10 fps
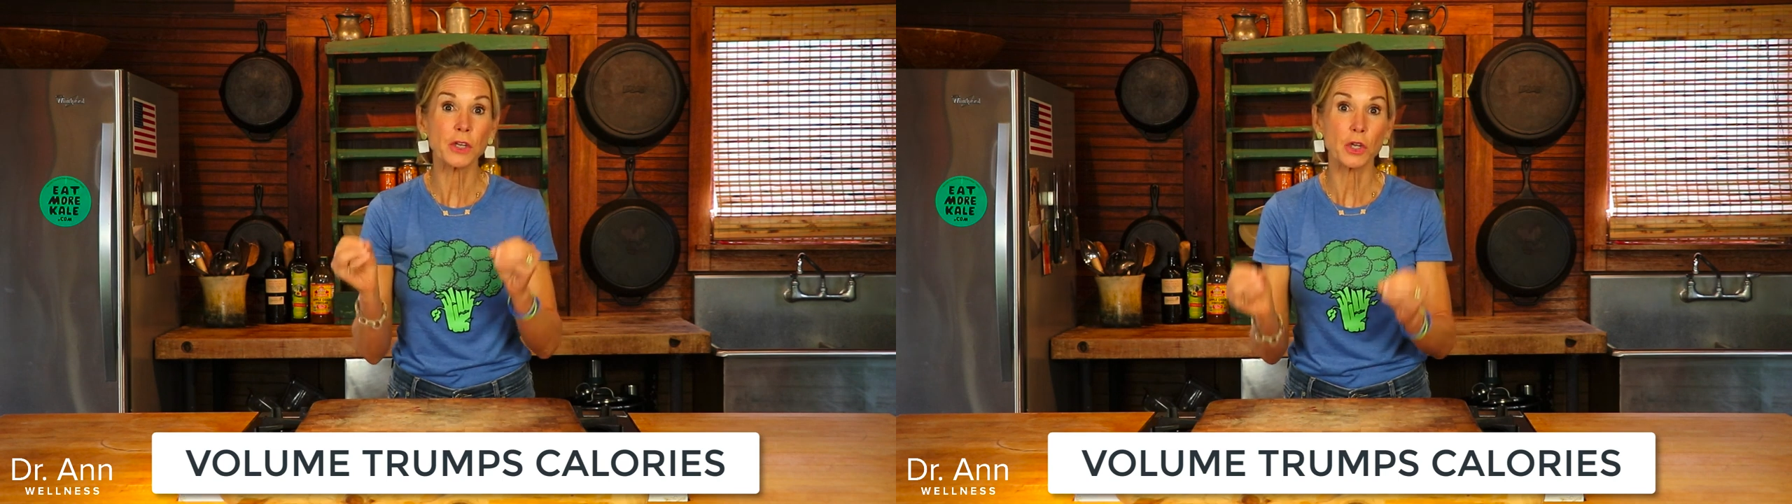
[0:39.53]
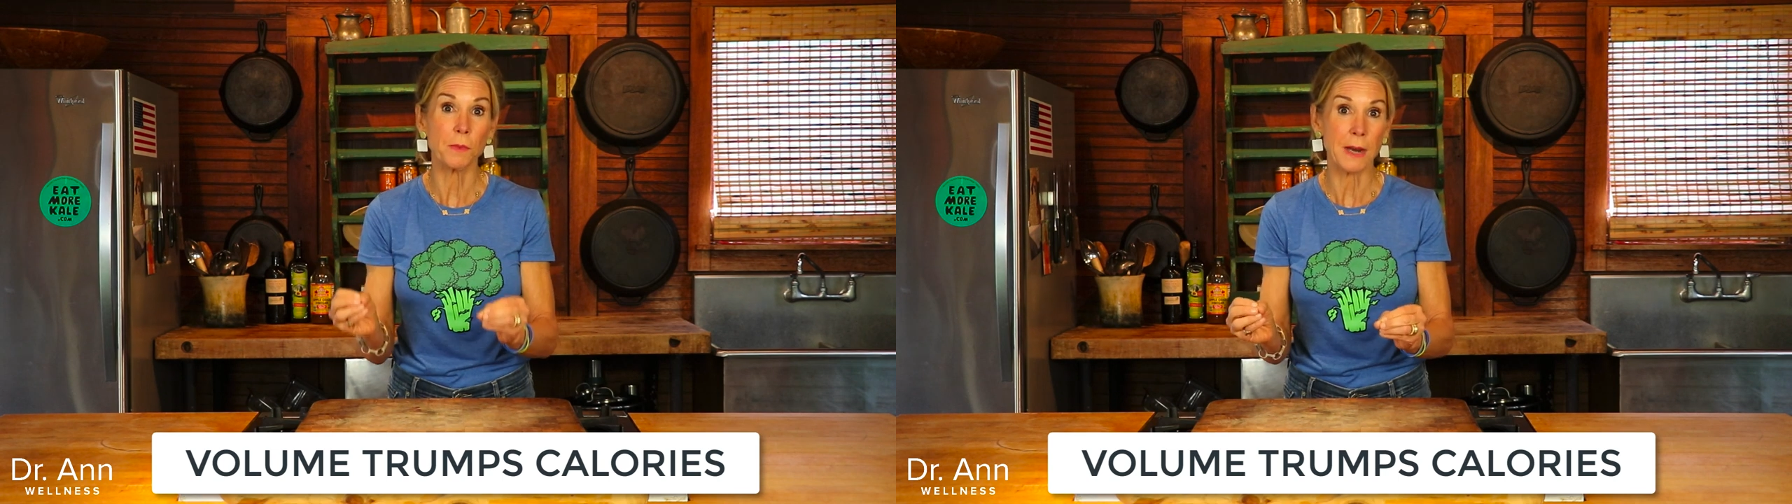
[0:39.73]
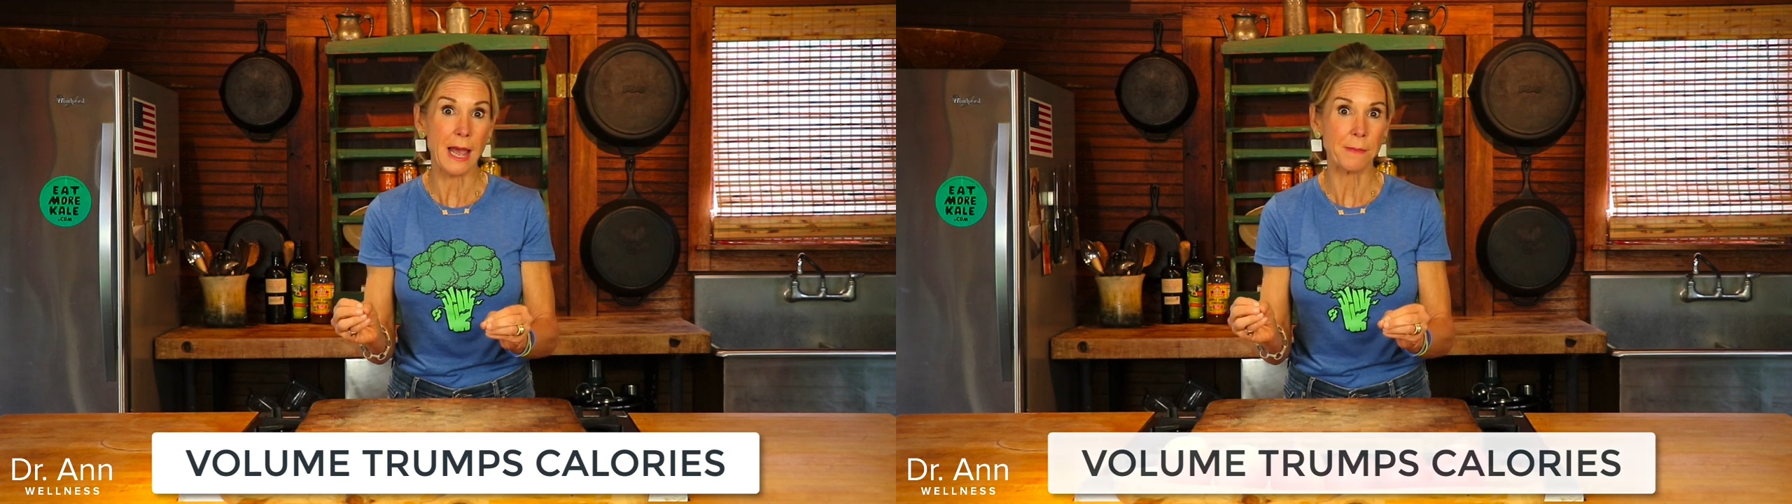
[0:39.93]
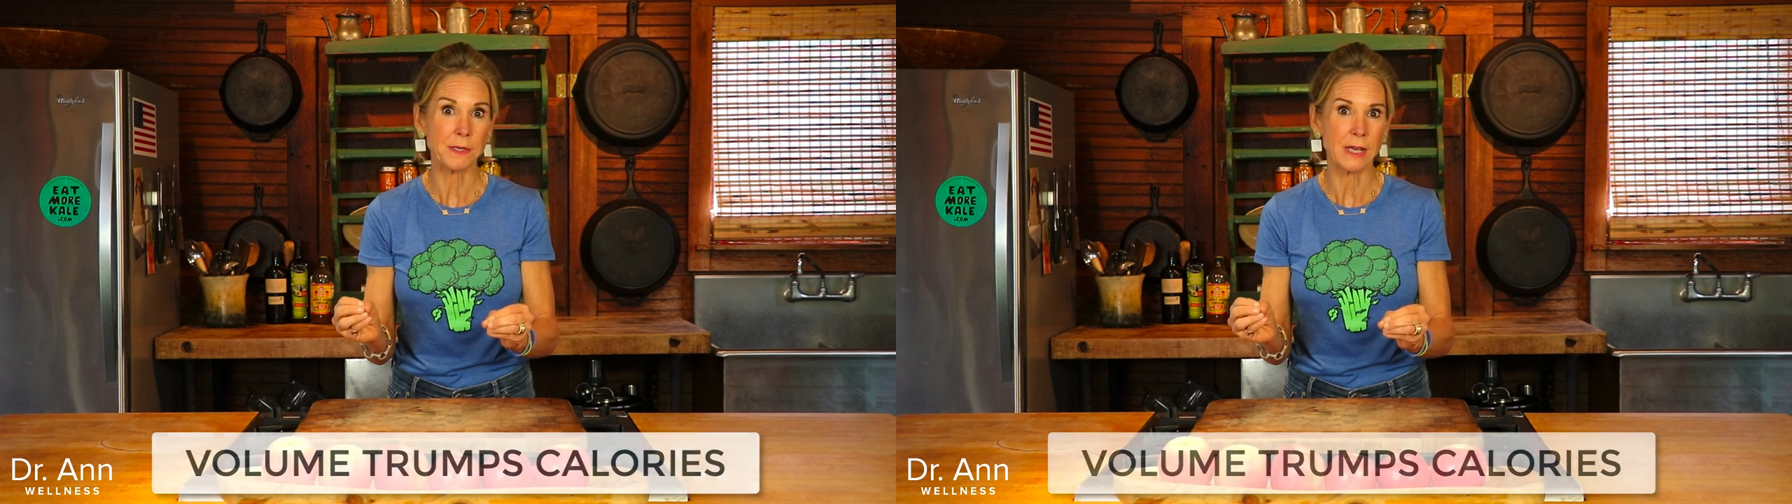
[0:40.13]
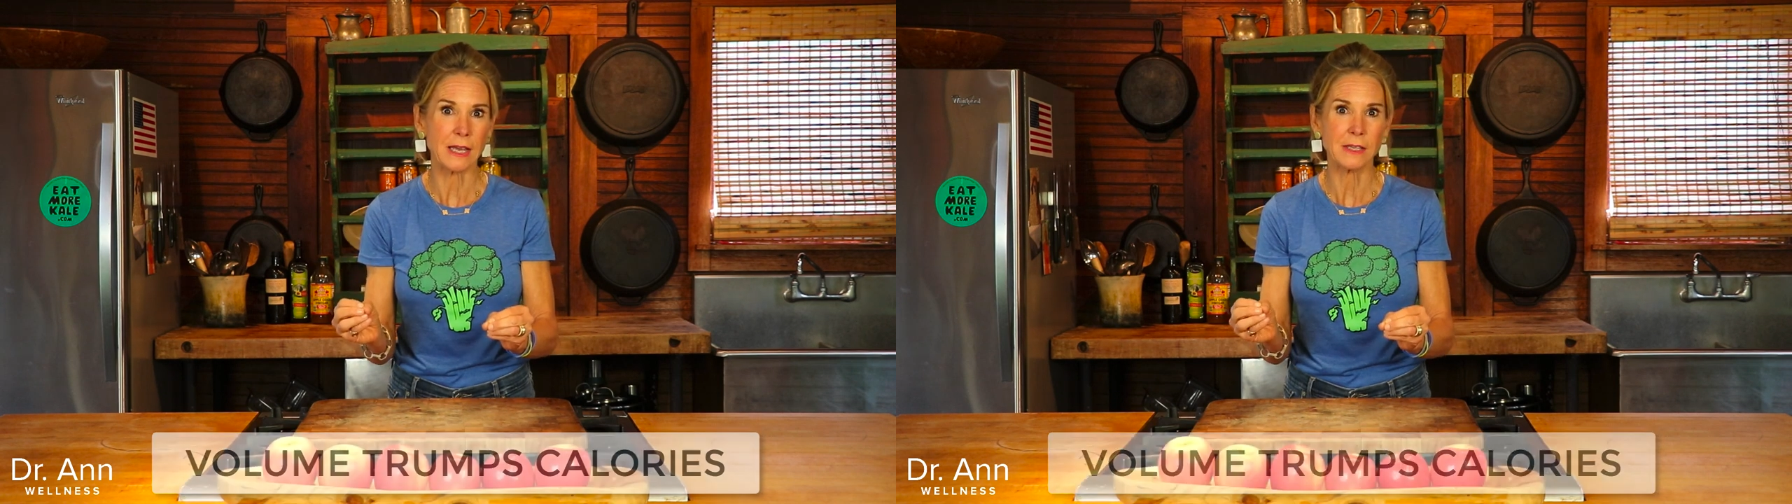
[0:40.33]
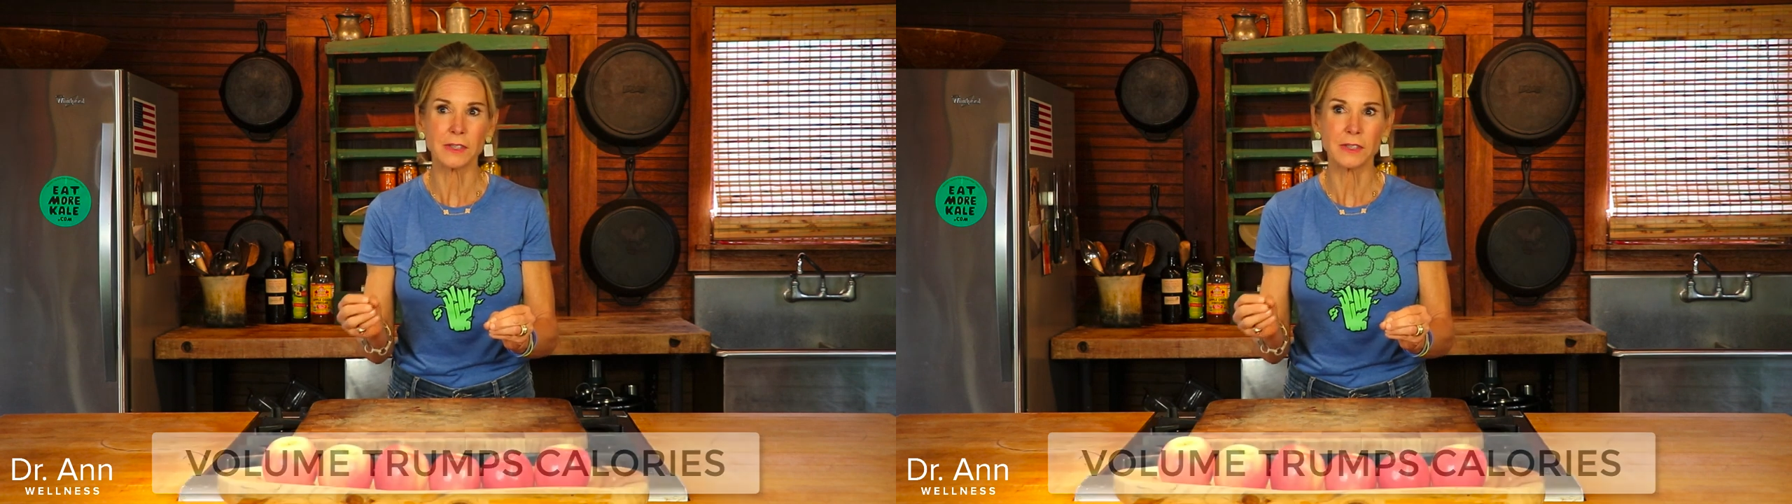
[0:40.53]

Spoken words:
the human appetite.